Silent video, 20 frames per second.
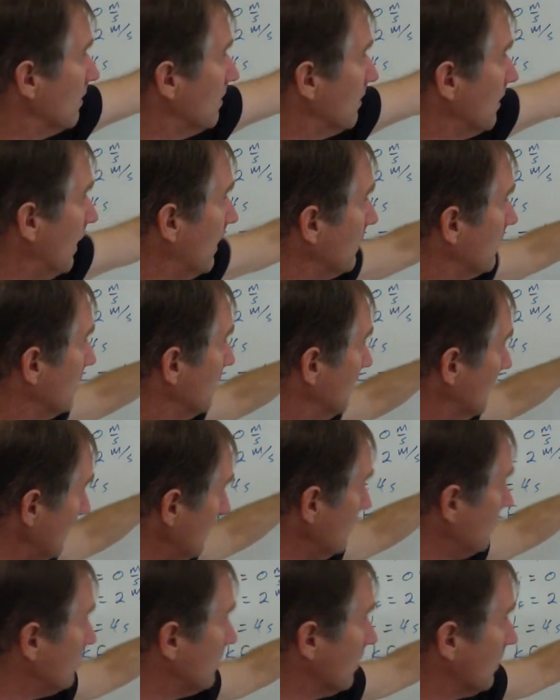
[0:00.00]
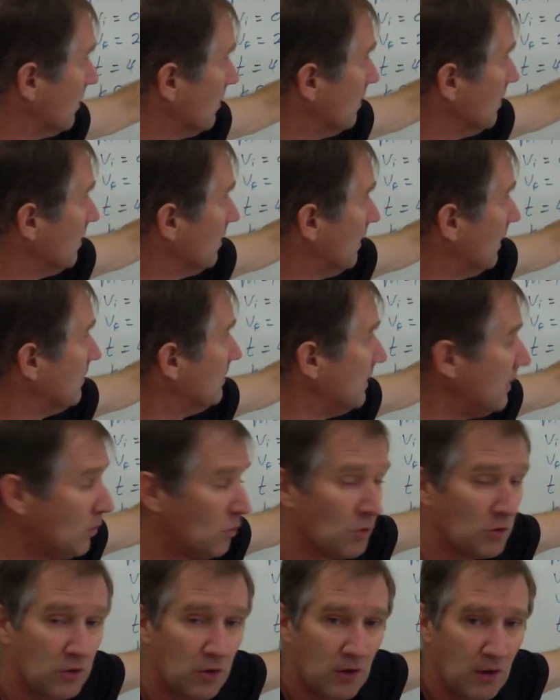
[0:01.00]
that is the, that's
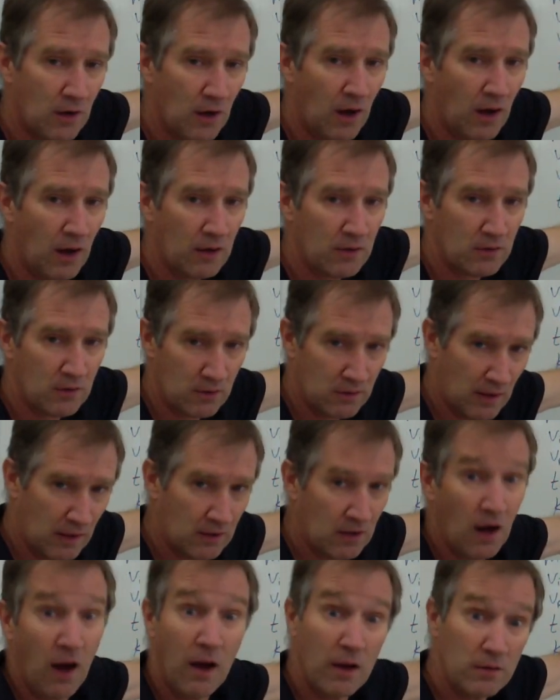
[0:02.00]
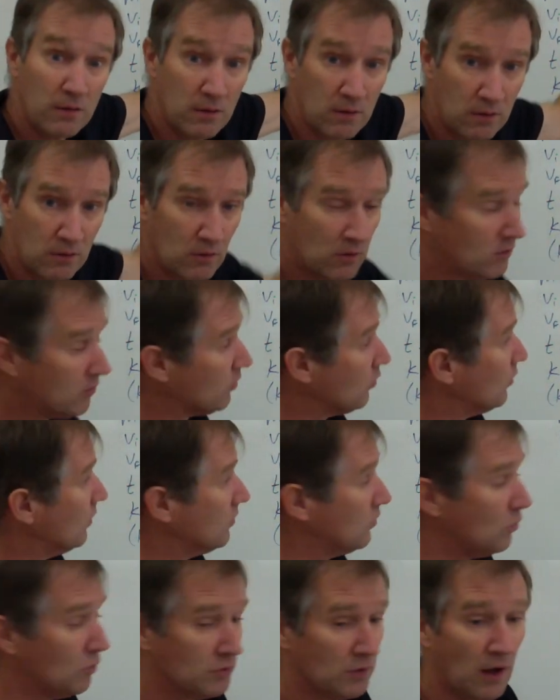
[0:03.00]
equal to the cause because that's caused So it's 30
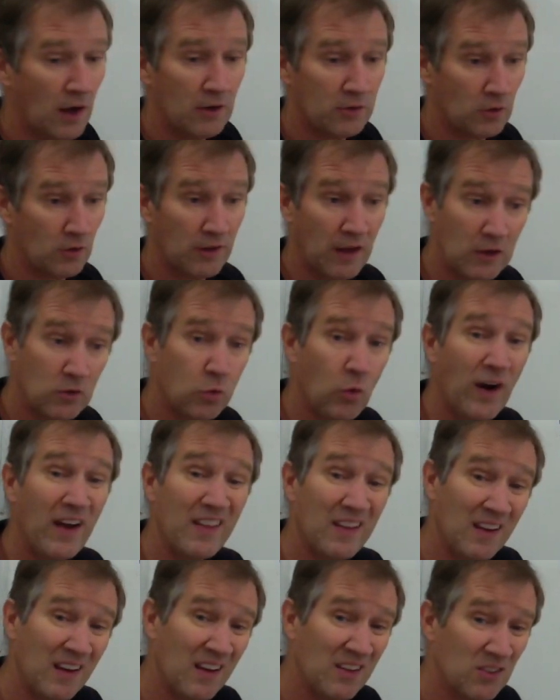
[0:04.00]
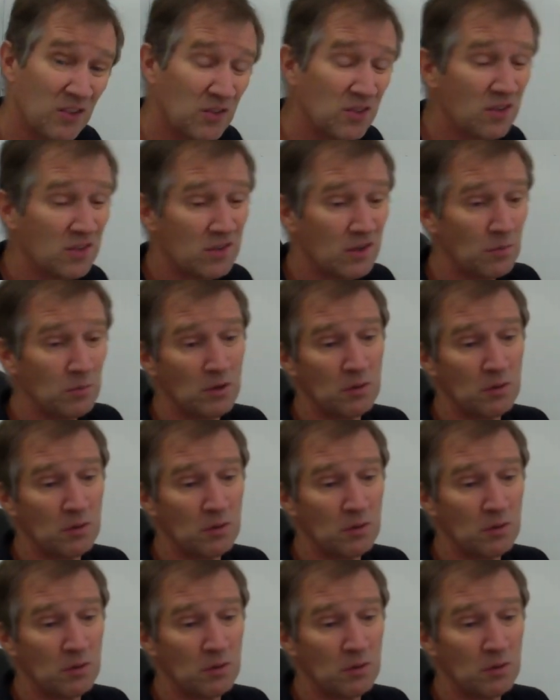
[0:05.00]
joules also. That's why the answer is the same